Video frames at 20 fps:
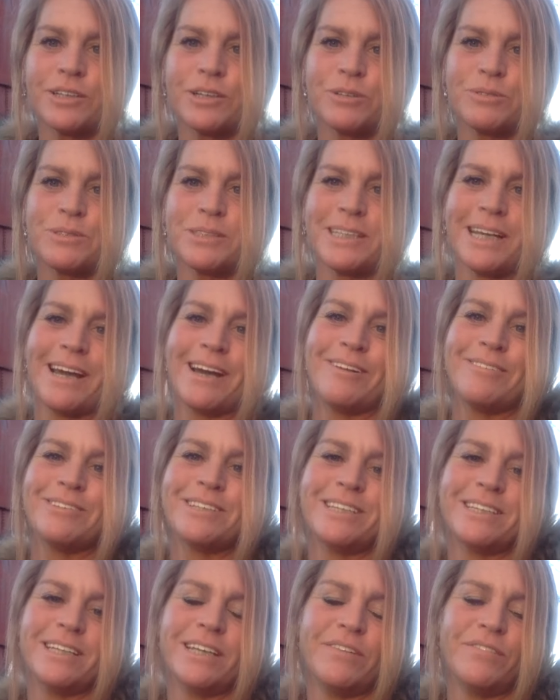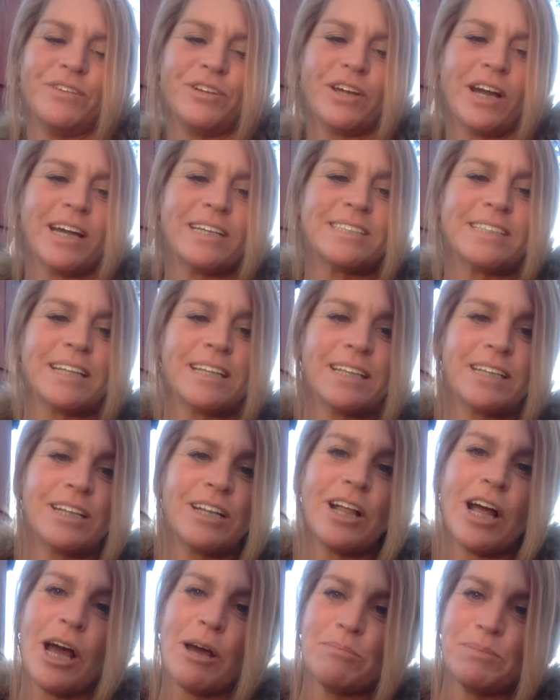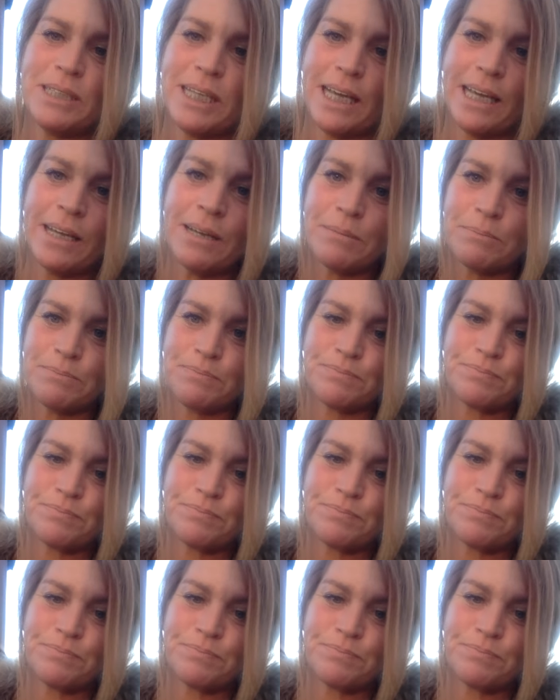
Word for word: goes down and give you guys a little update